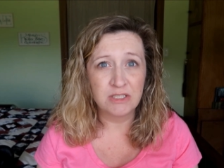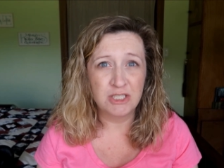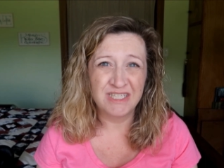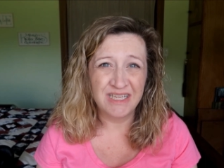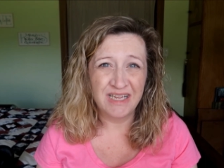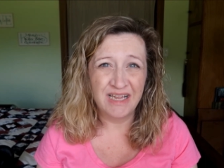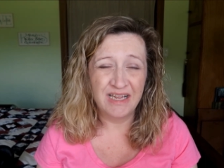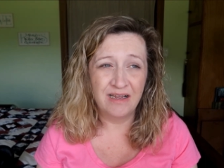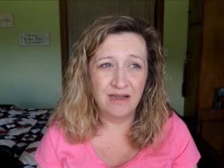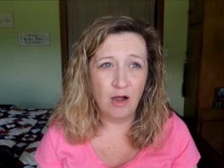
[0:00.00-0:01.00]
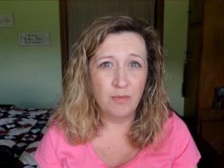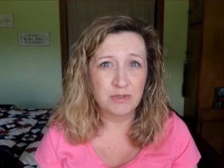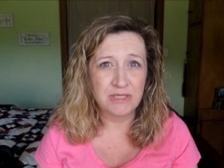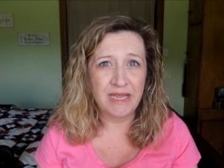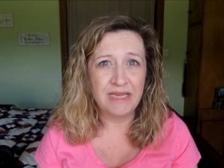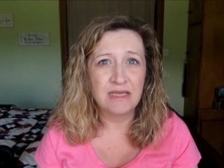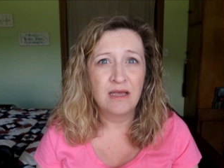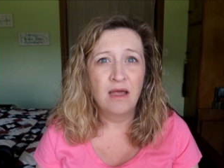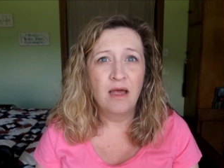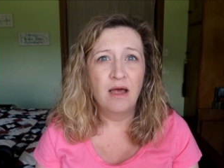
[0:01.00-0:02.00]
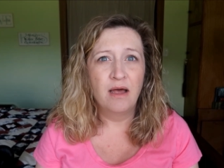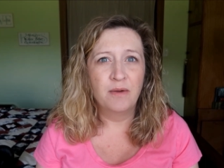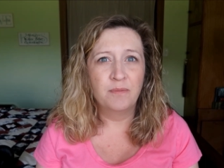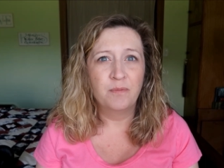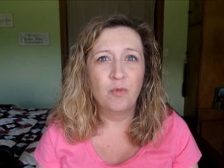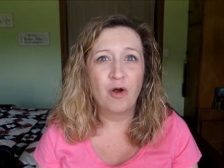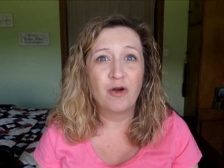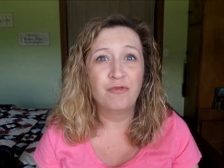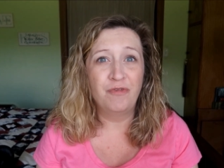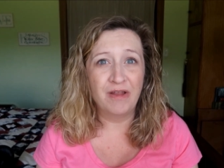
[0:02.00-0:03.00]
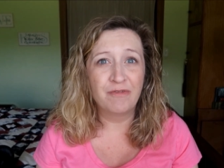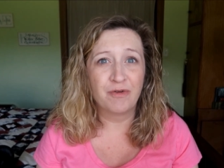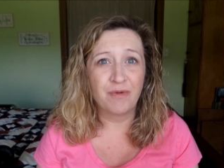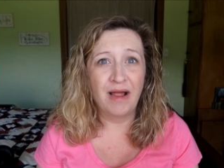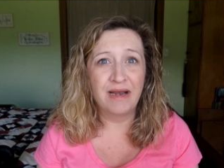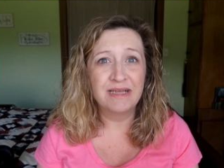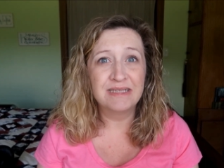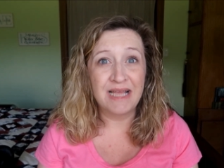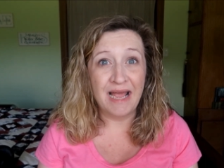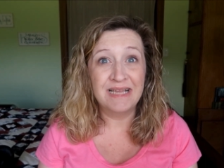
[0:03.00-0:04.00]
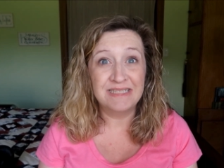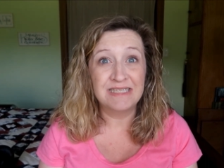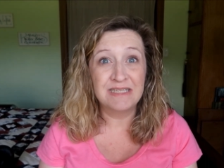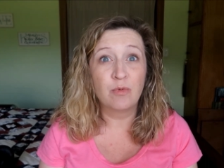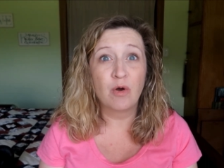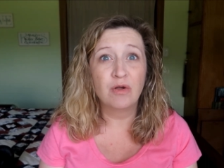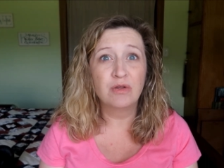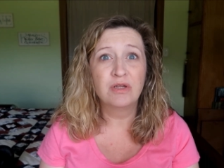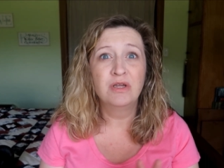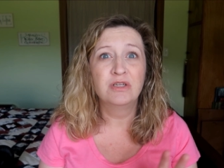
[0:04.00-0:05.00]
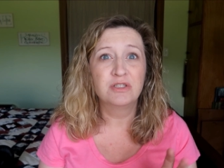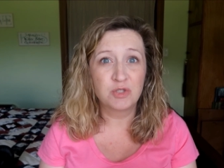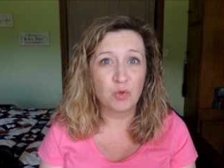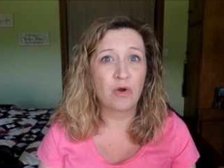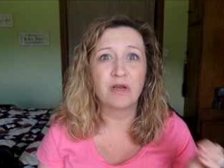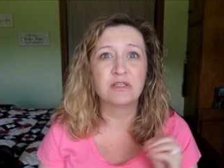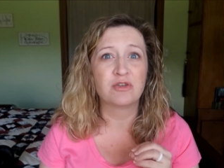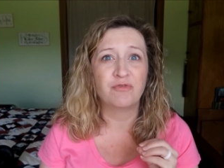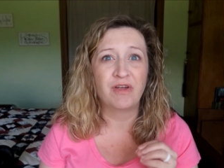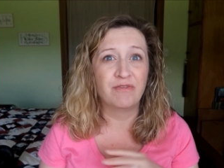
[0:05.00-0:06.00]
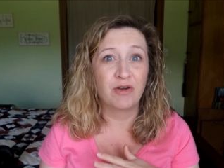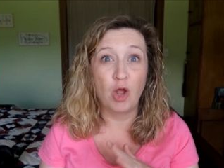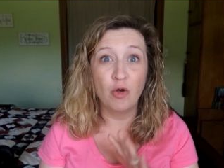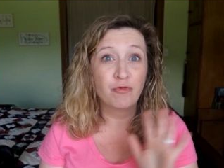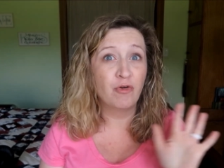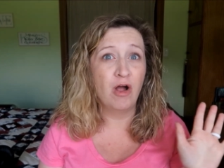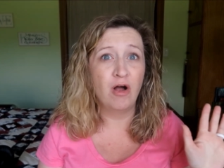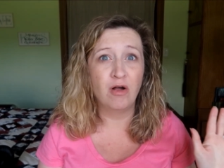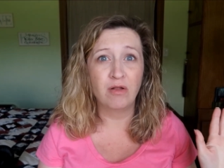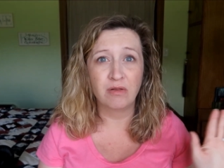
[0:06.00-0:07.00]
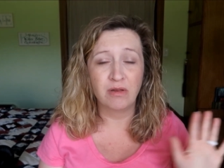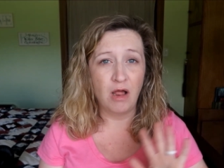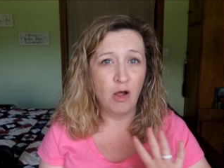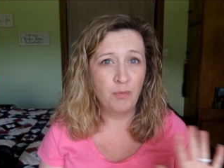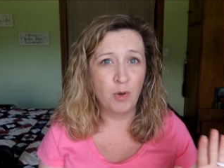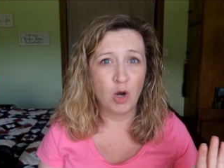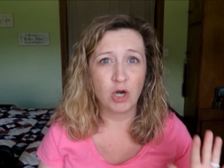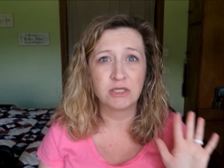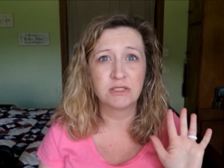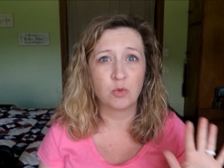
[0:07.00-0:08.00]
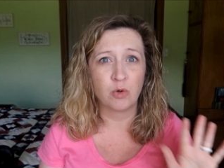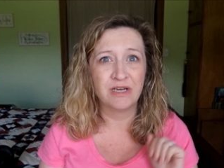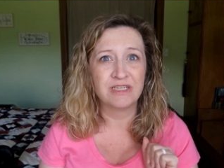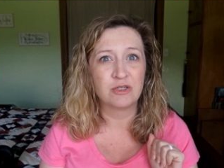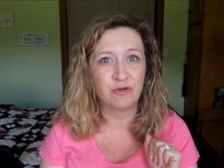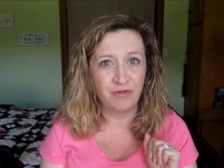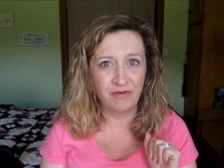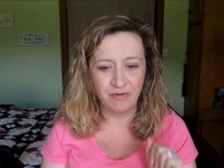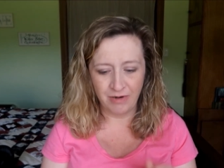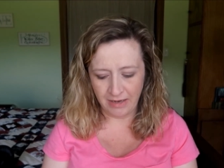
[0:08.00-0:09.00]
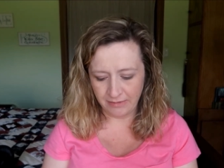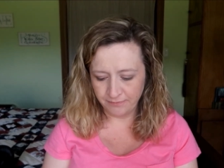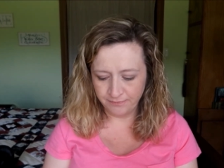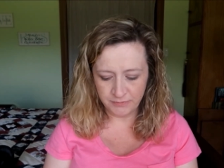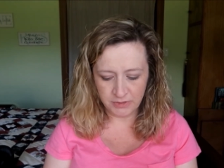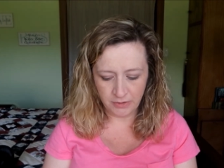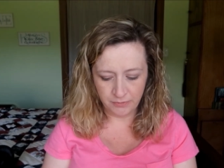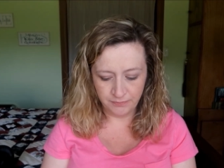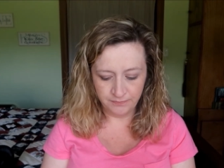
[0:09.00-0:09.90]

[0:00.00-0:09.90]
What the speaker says: she's almost 8, what her favorite ride is at Disney World, Soarin' is her favorite. Overall, all parks, Soarin' is her favorite ride. So